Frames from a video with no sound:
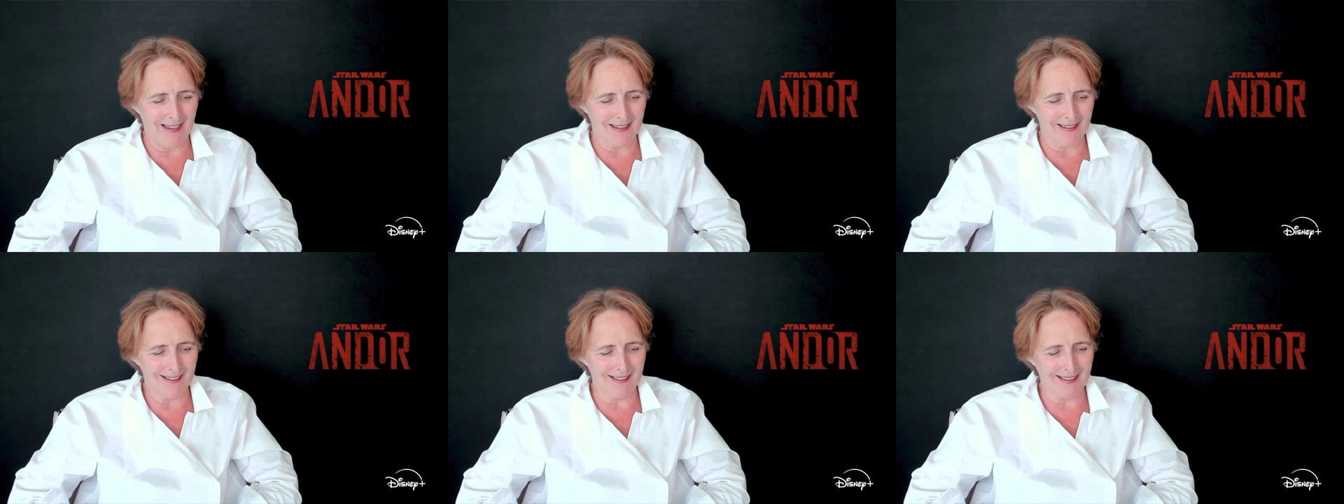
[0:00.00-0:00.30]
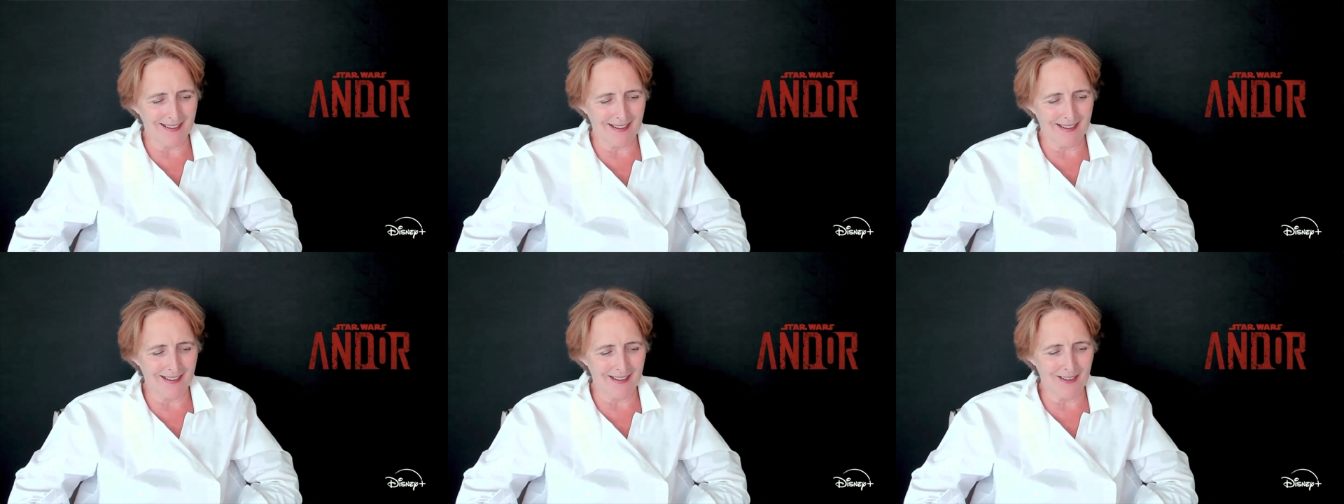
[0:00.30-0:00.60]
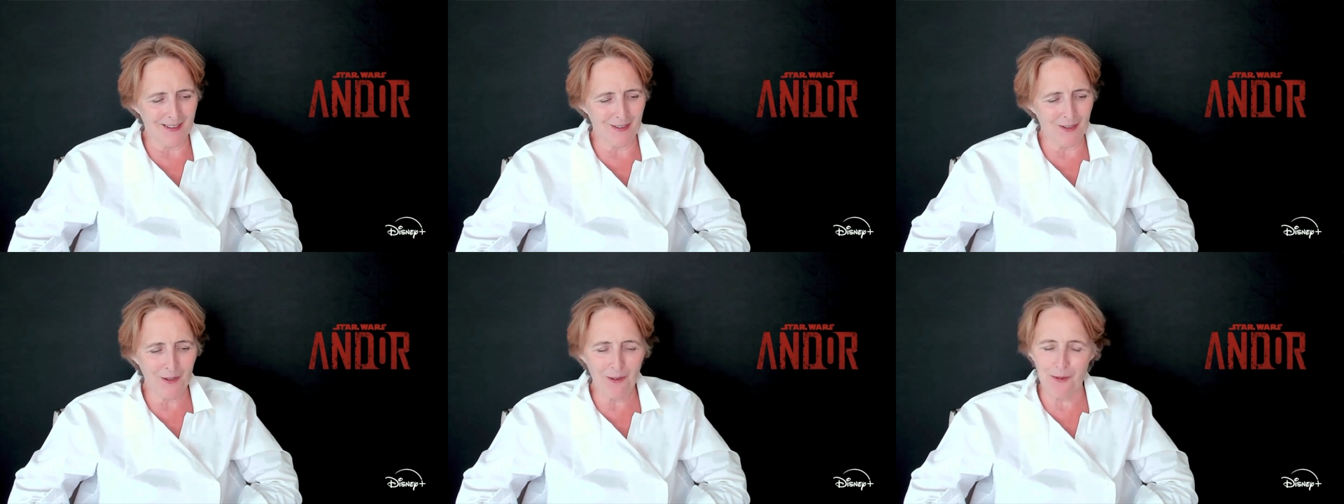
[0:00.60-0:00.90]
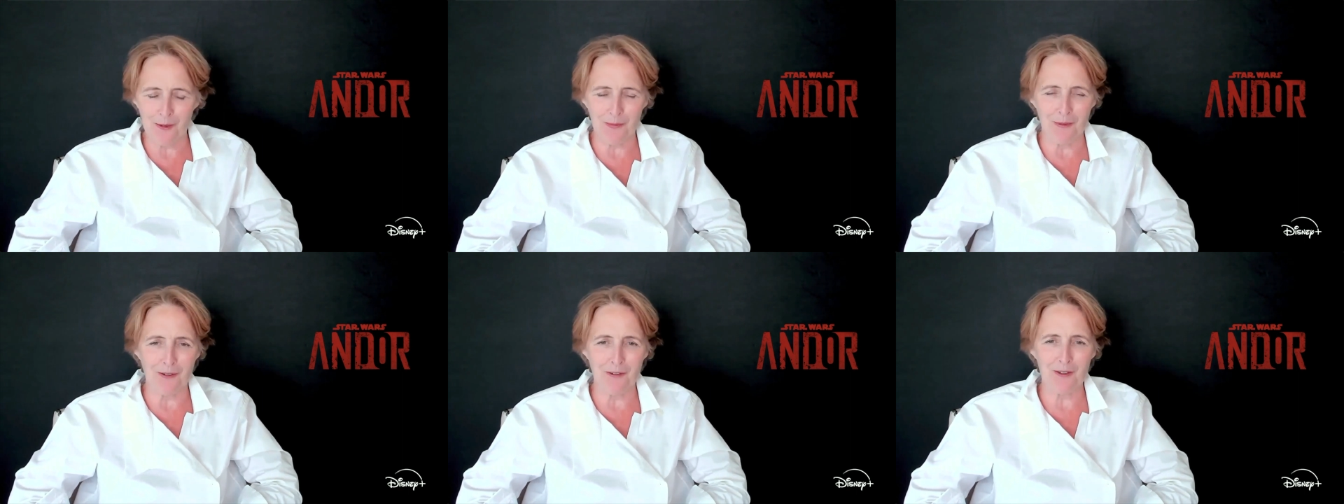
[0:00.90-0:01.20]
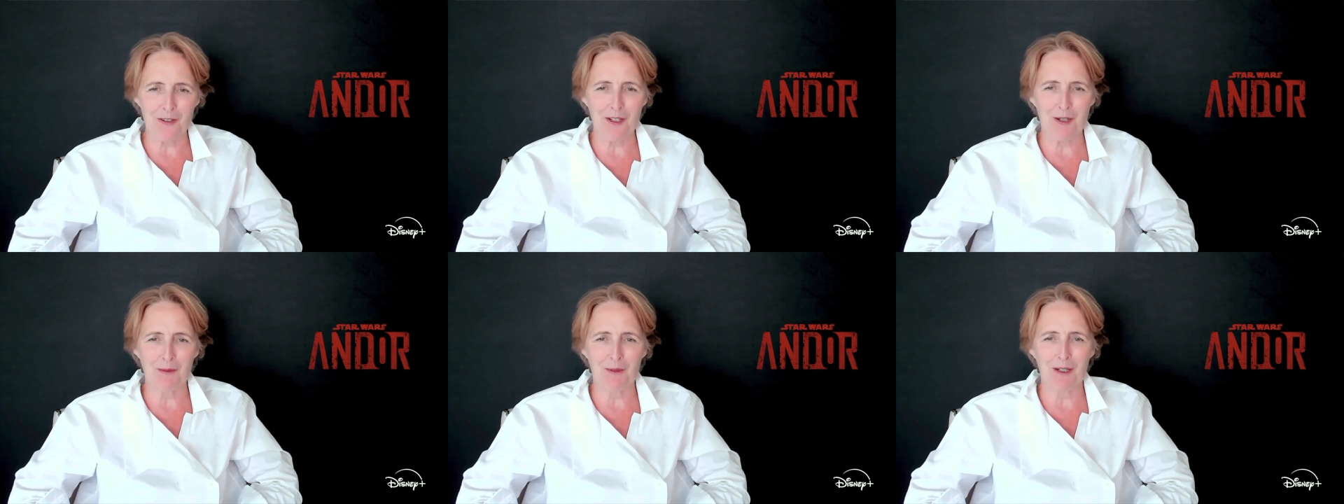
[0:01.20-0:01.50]
And uh, no, it was
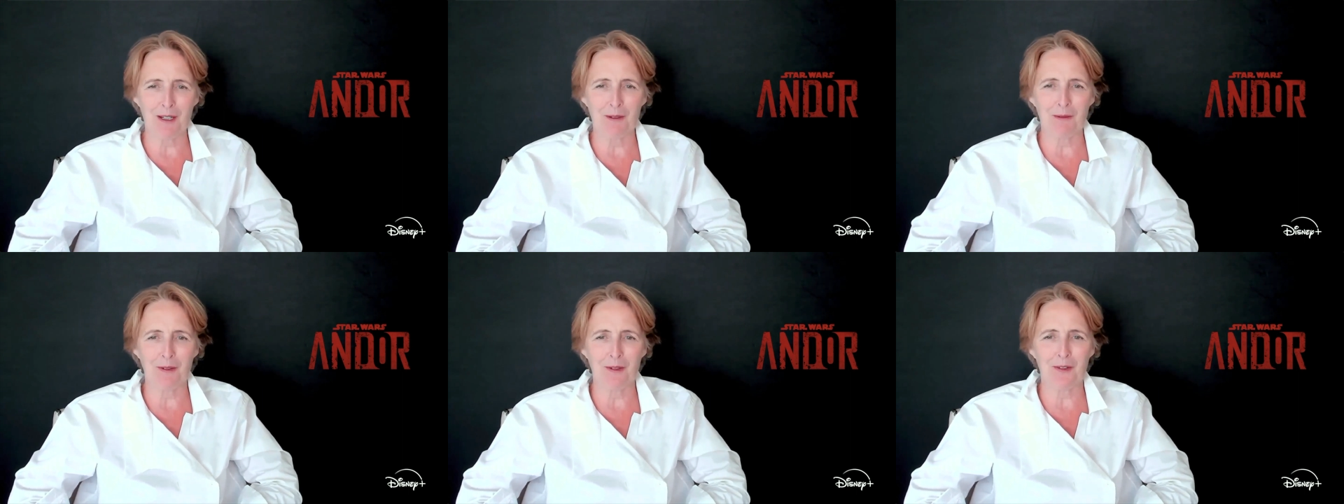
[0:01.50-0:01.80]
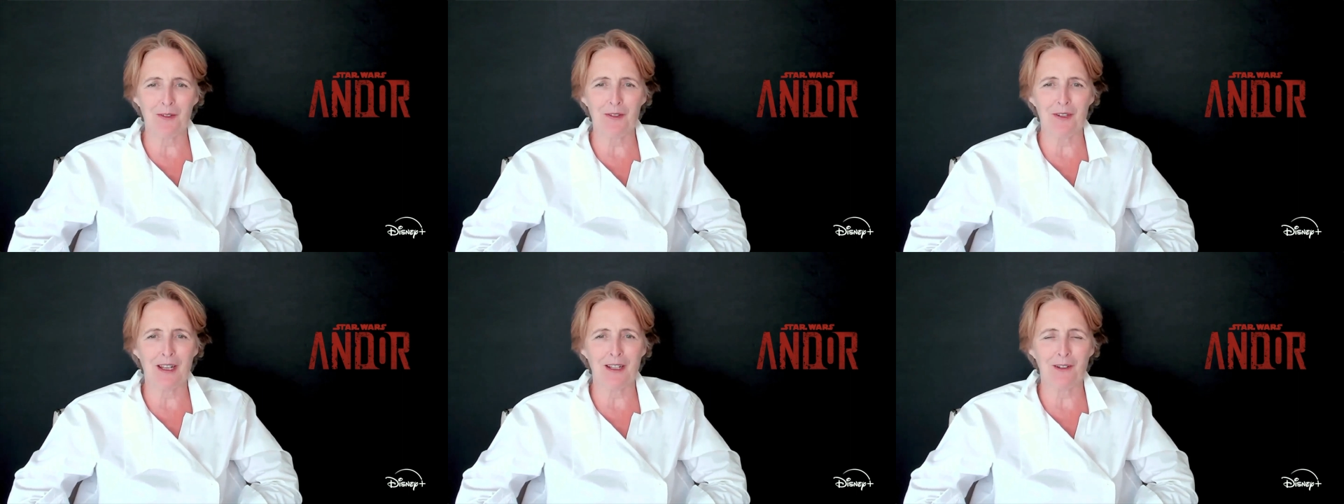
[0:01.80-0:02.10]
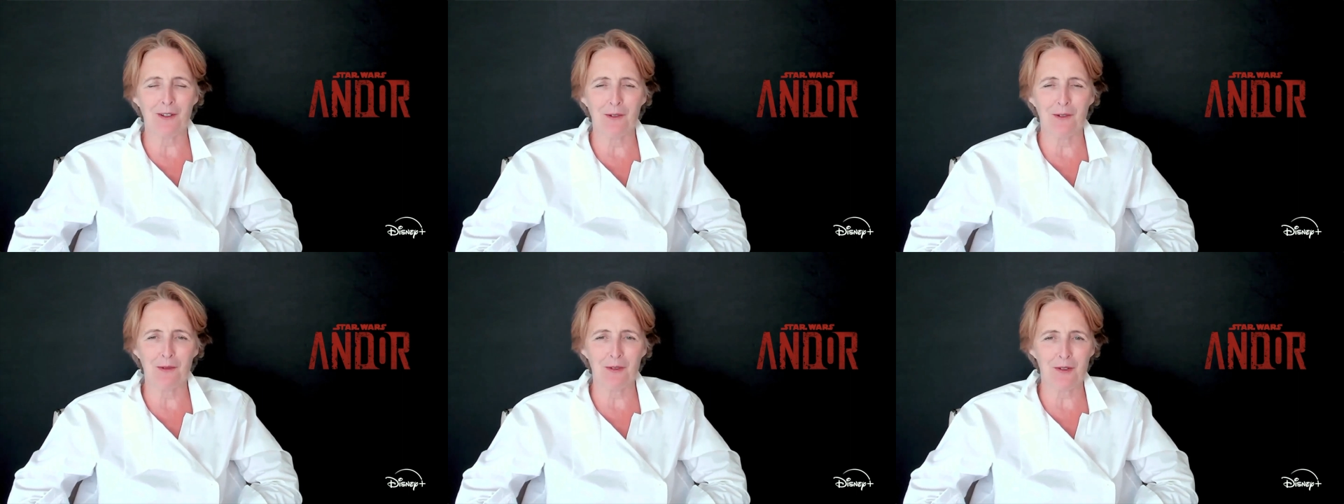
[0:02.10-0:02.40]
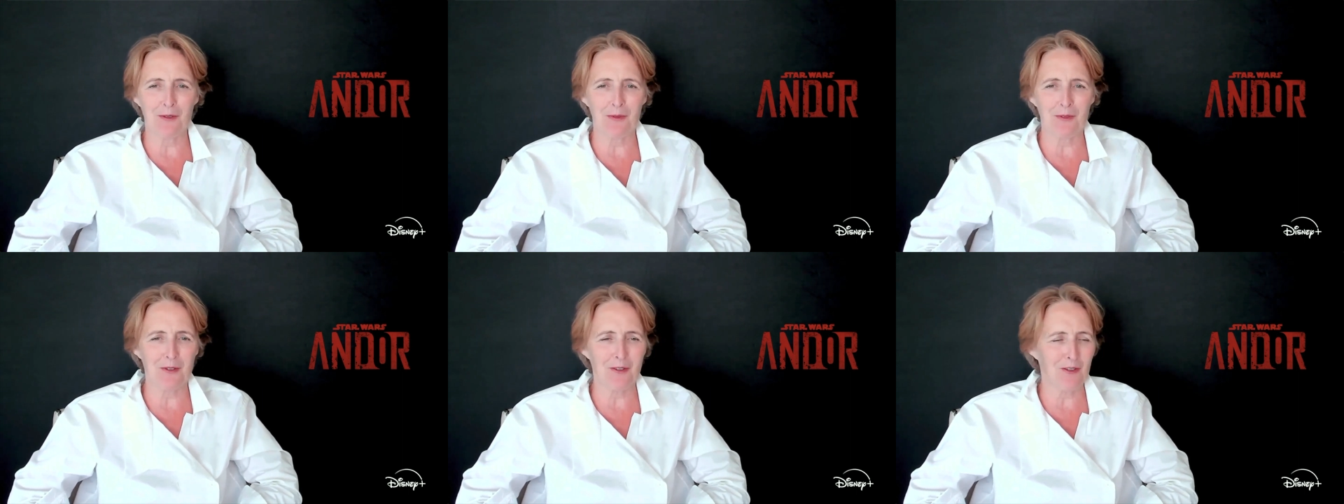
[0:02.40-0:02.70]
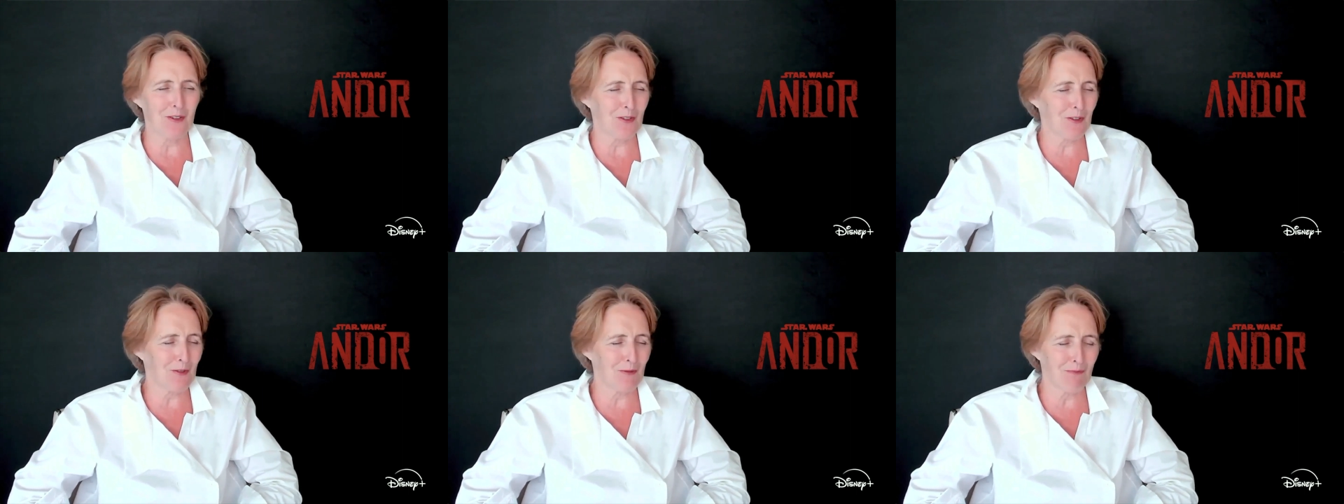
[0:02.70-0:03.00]
my first time working with Diego, which was
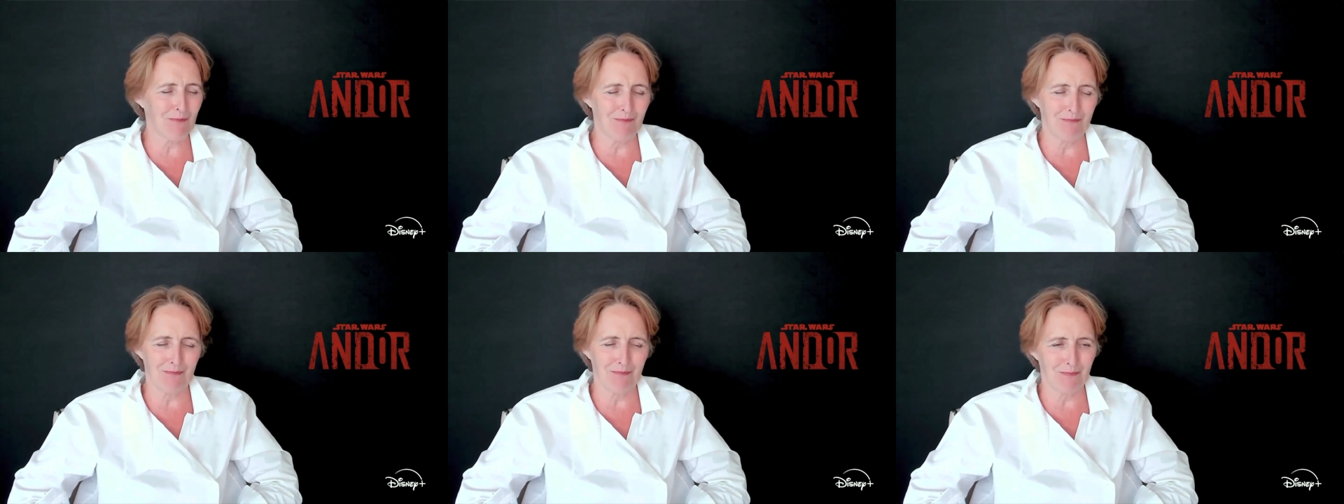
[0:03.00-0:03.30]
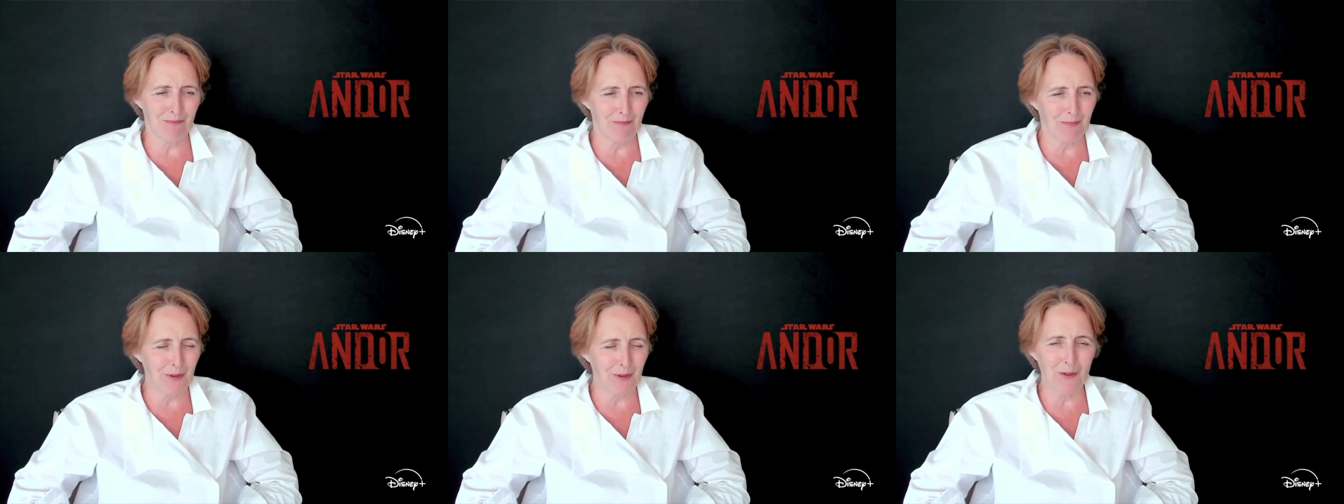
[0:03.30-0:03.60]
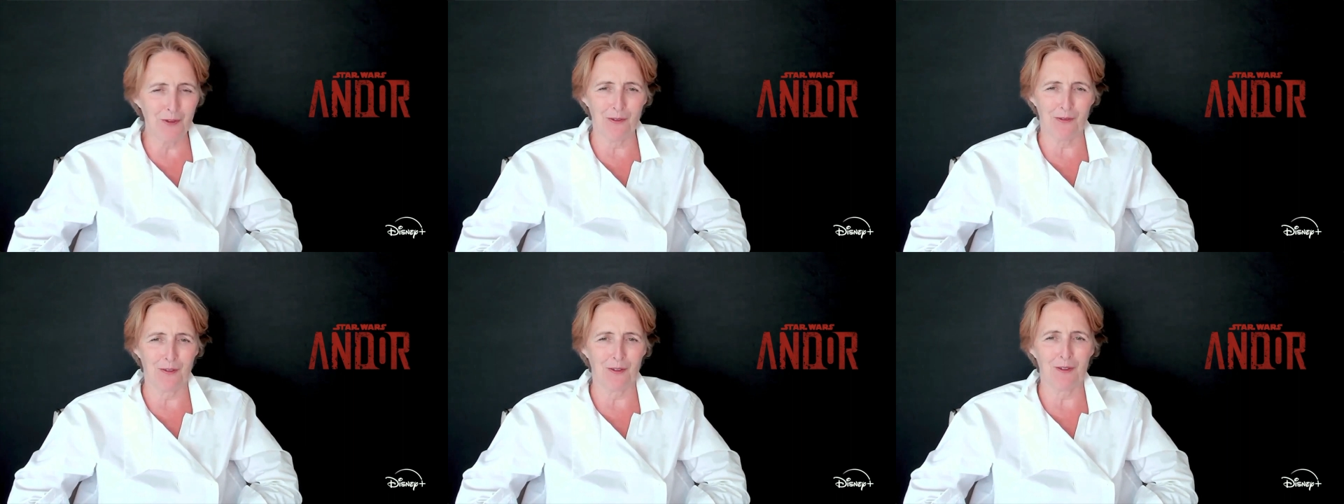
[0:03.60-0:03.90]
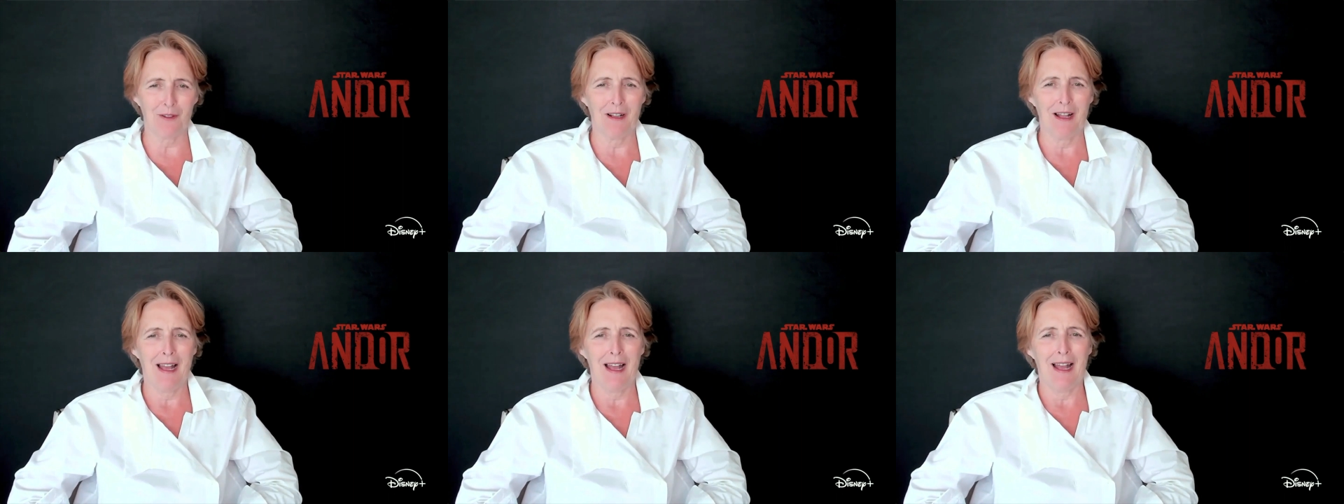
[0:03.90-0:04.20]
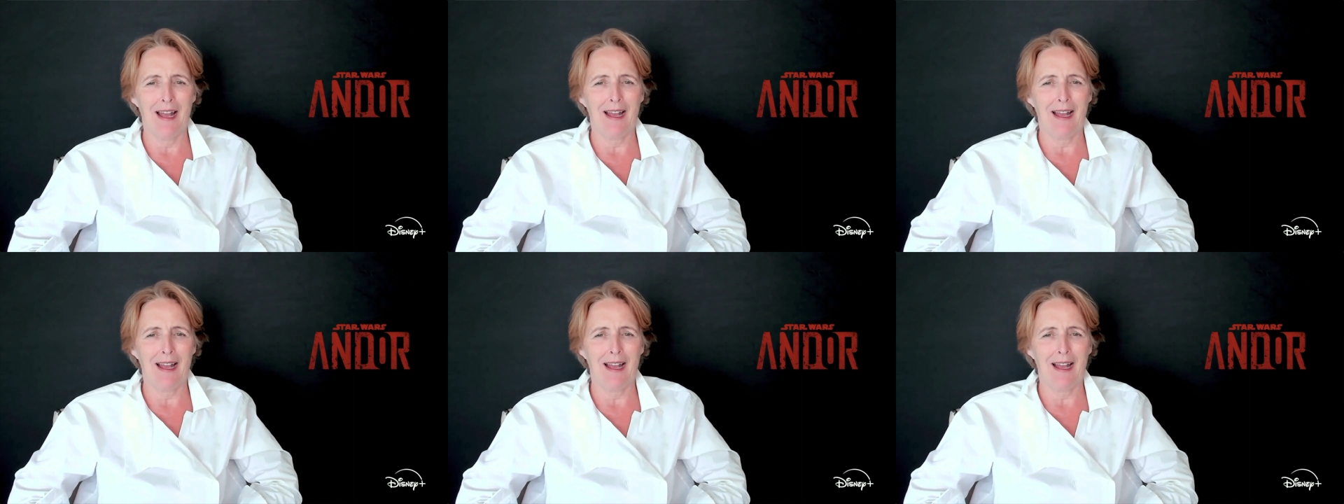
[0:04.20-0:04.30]
just beautiful.